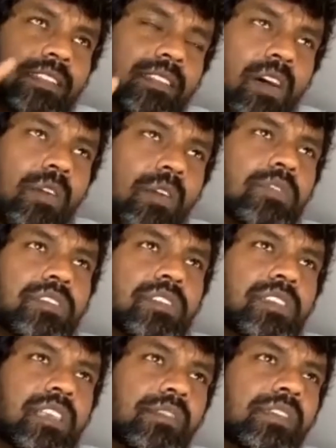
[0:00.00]
almost
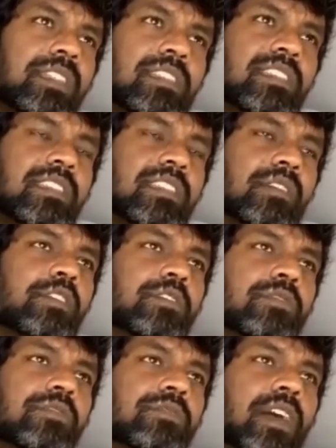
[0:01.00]
seven to
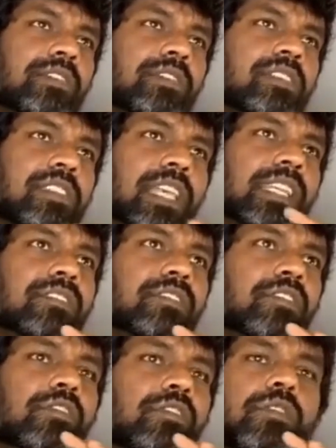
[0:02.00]
5
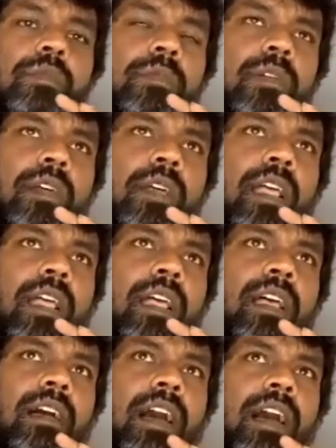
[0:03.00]
seconds
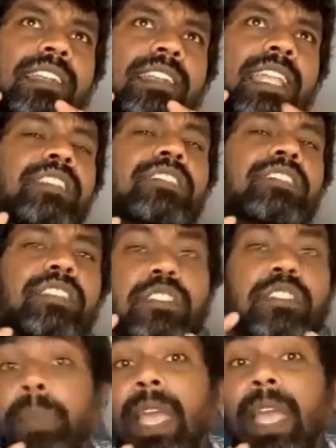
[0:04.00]
attention
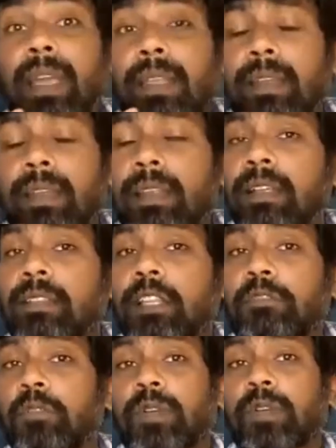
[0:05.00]
span that
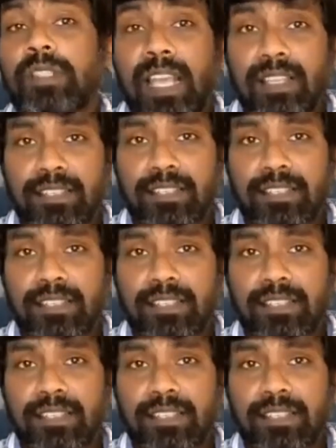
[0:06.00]
focus has.